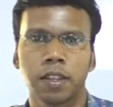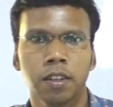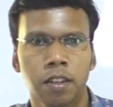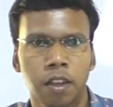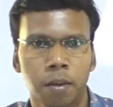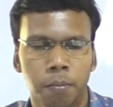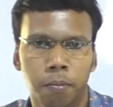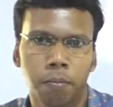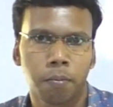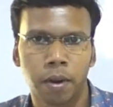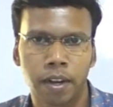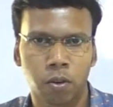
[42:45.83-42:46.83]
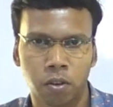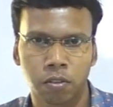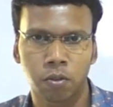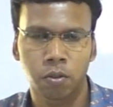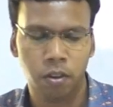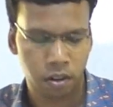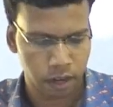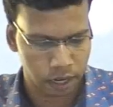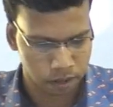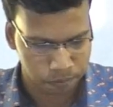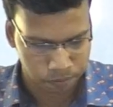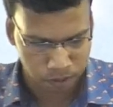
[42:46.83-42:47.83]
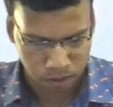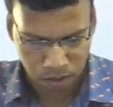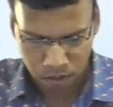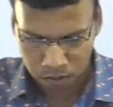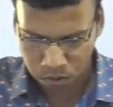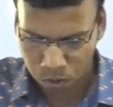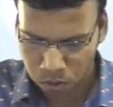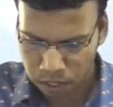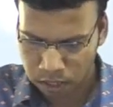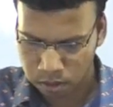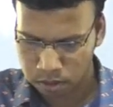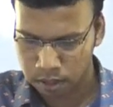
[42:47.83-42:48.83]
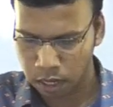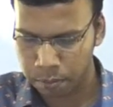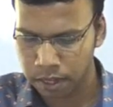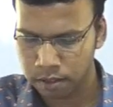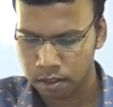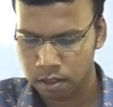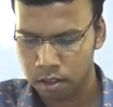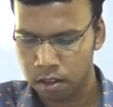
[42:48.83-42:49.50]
in money also, right? So that means,